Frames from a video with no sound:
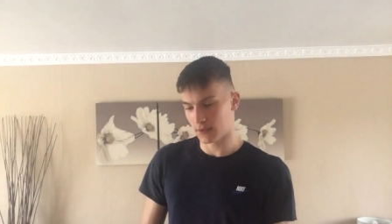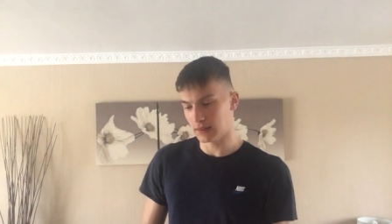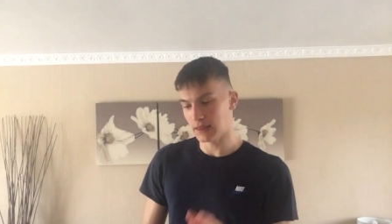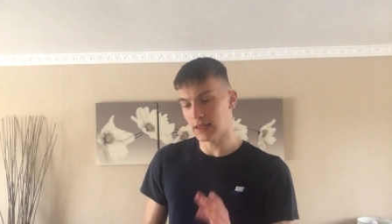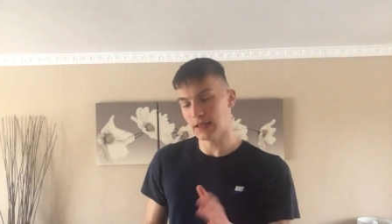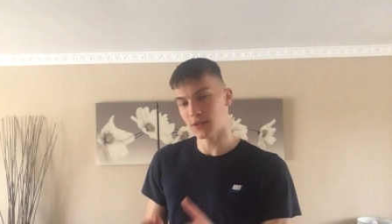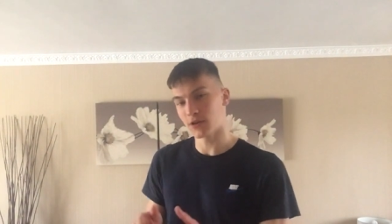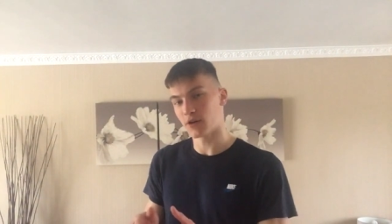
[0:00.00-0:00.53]

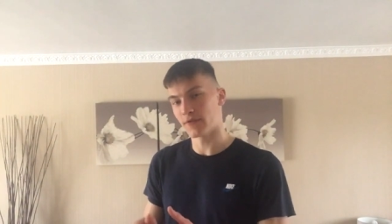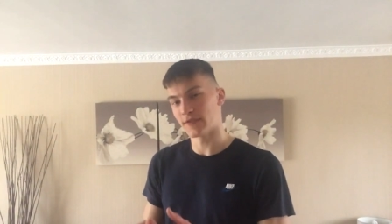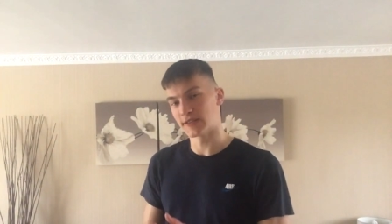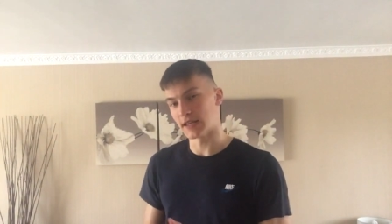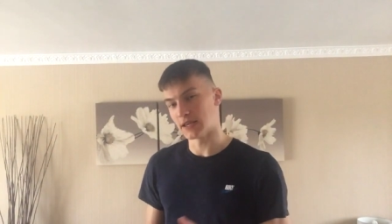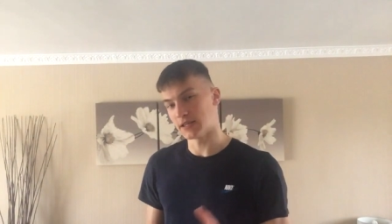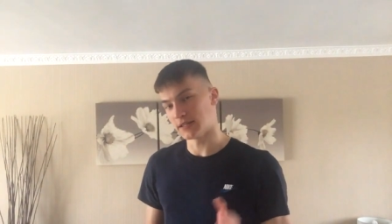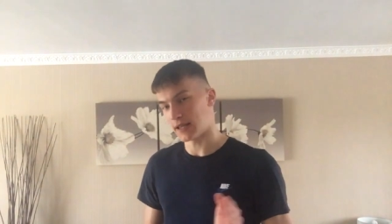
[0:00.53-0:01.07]
leading the
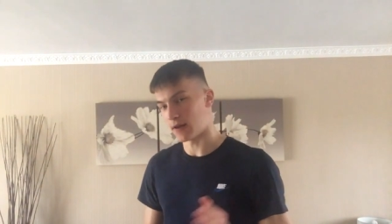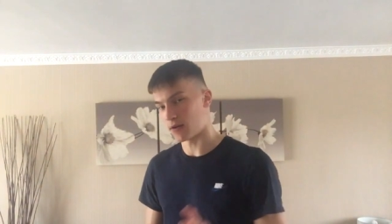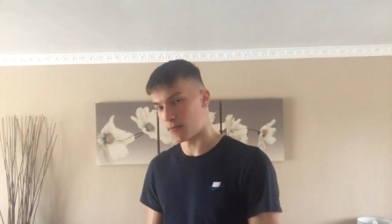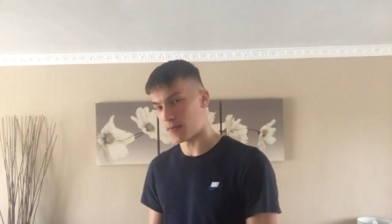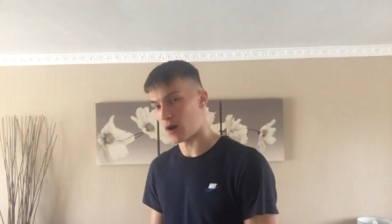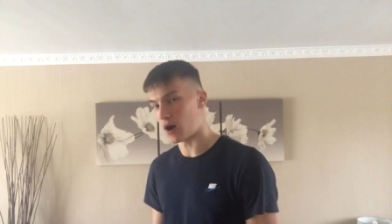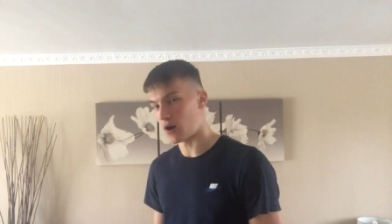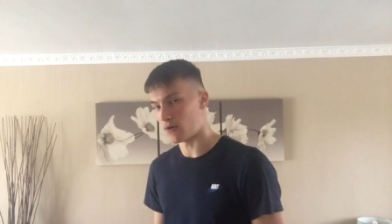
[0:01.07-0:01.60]
conversation down a
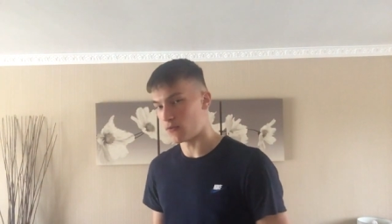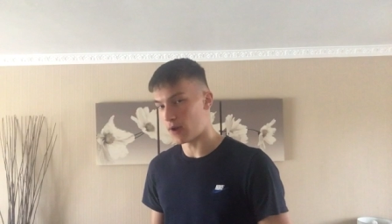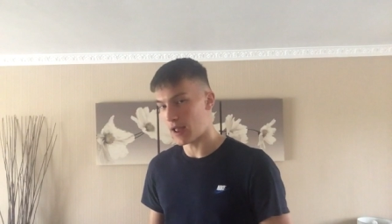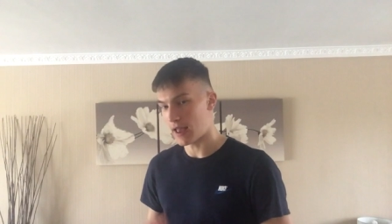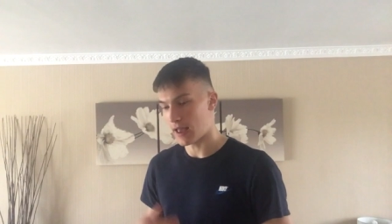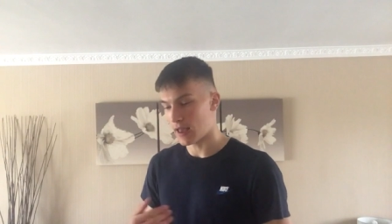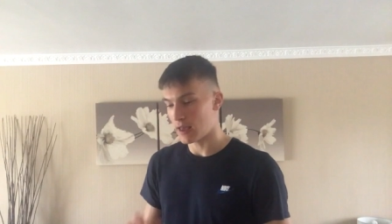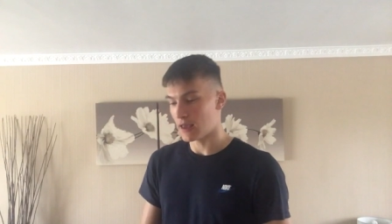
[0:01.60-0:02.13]
path
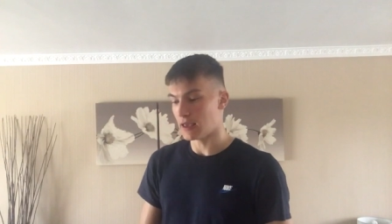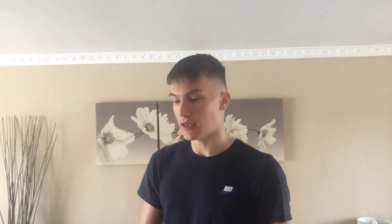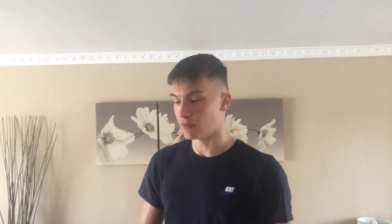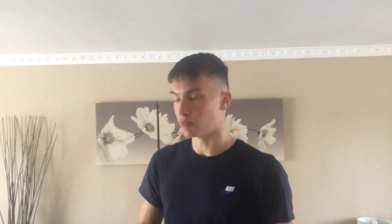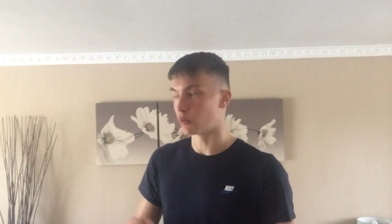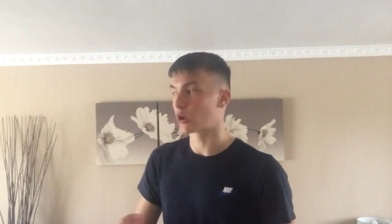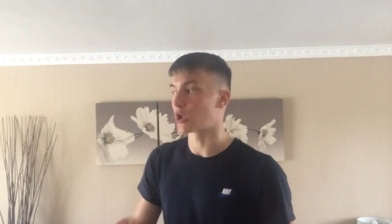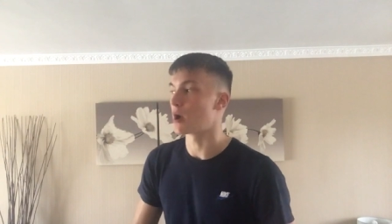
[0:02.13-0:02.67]
where
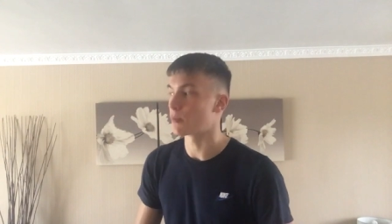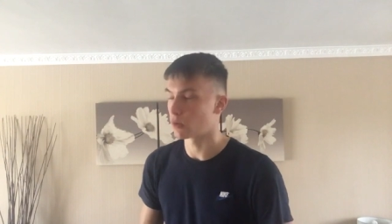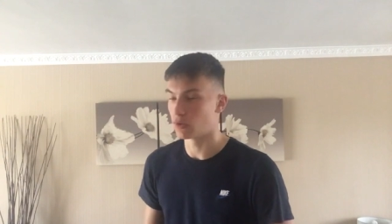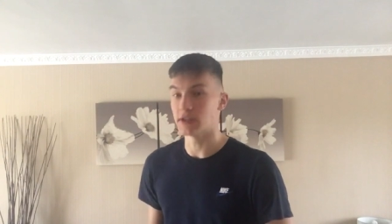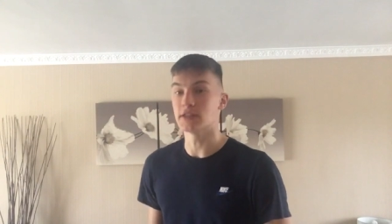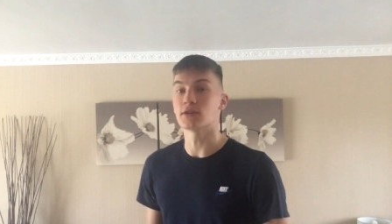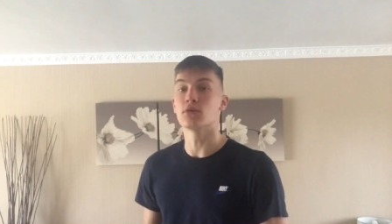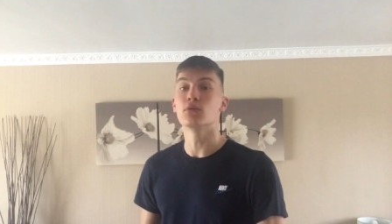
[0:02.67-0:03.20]
he'd bring up all
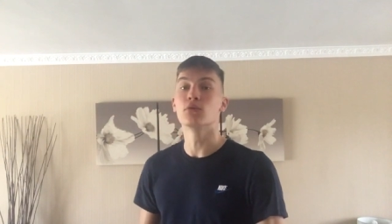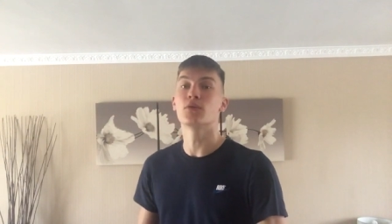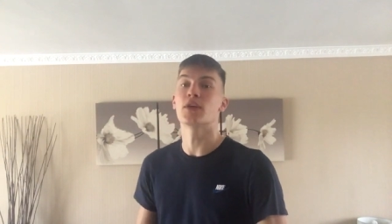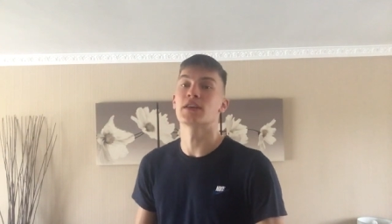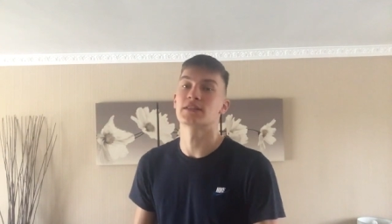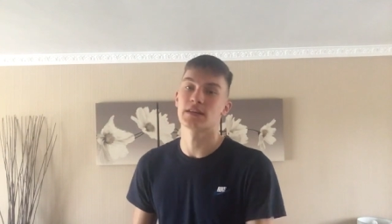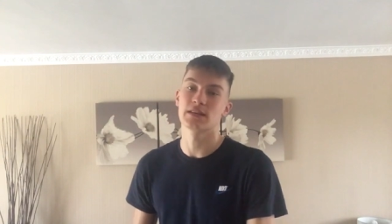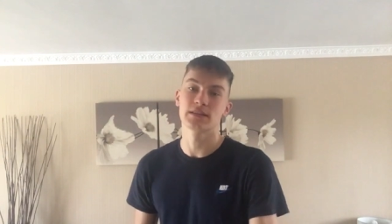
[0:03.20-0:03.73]
these cool
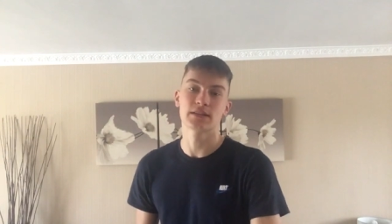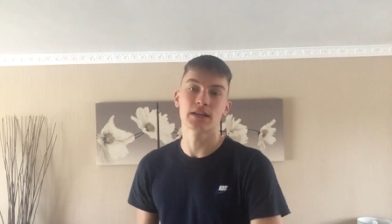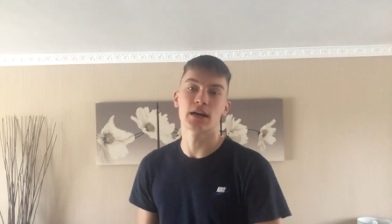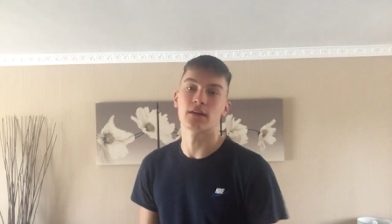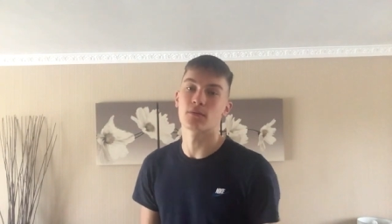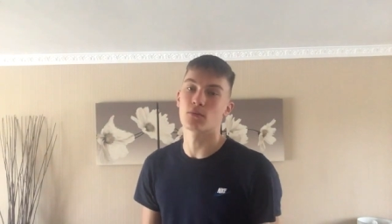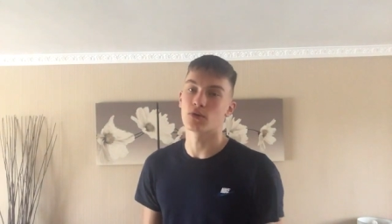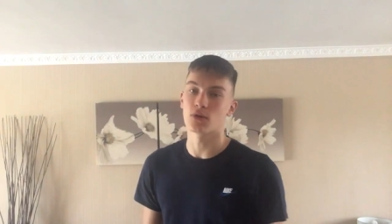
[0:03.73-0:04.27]
things that he'd
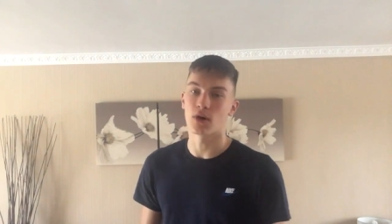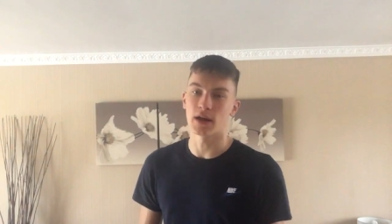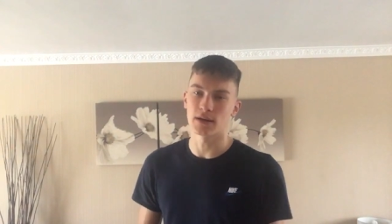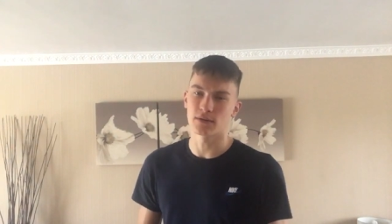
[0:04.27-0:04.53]
done and whatnot.